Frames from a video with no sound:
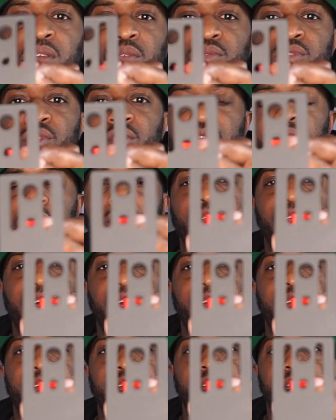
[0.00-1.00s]
a little screw
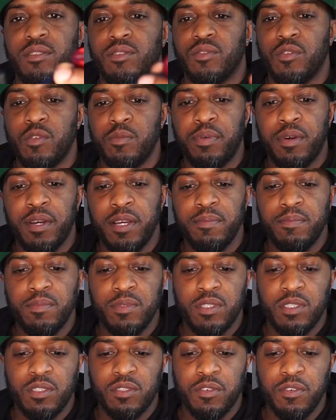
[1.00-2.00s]
there, screw point, we
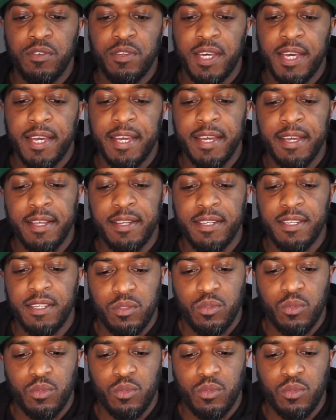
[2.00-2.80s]
screw that in,